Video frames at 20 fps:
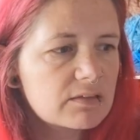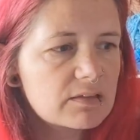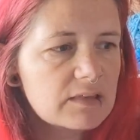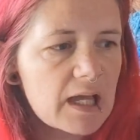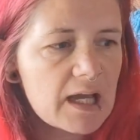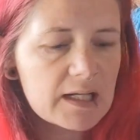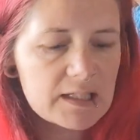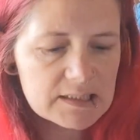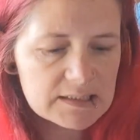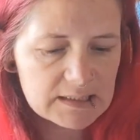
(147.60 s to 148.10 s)

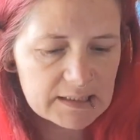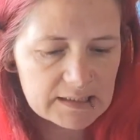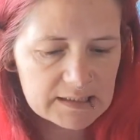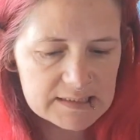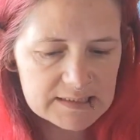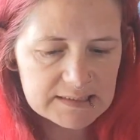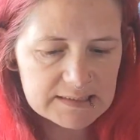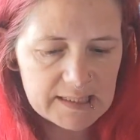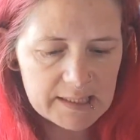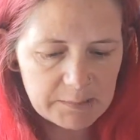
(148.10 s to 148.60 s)
that is like the
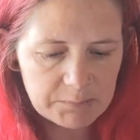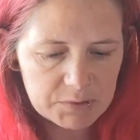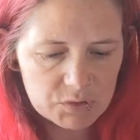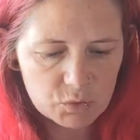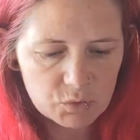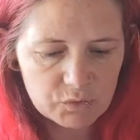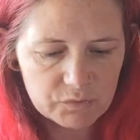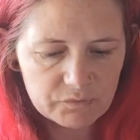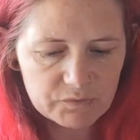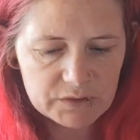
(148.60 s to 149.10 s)
same
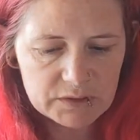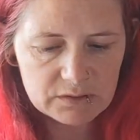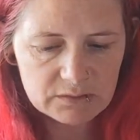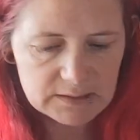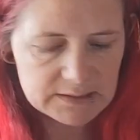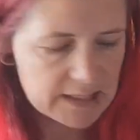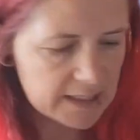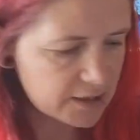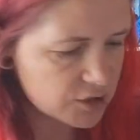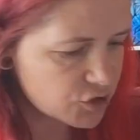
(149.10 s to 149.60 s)
sort of
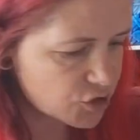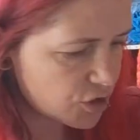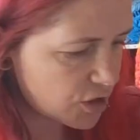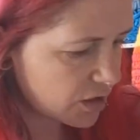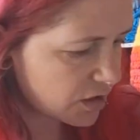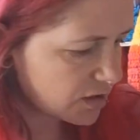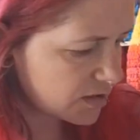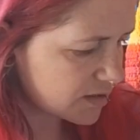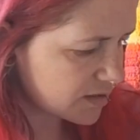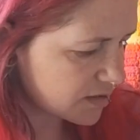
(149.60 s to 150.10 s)

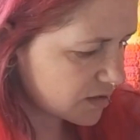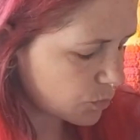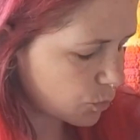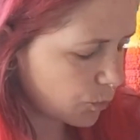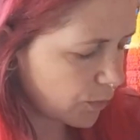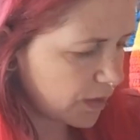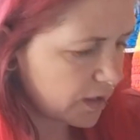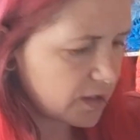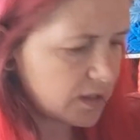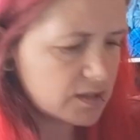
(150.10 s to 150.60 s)
texture, because it's a
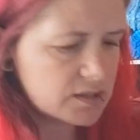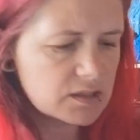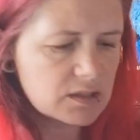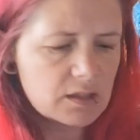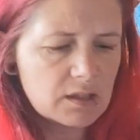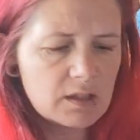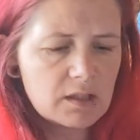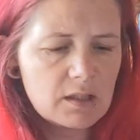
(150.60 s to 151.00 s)
weird